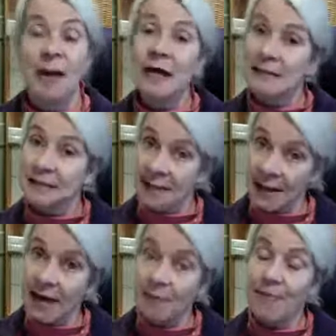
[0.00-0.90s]
Sign
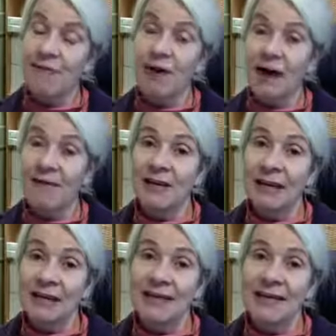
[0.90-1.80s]
up if you haven't
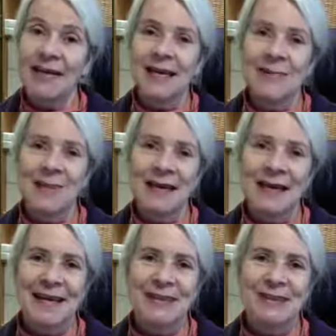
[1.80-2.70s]
yet, because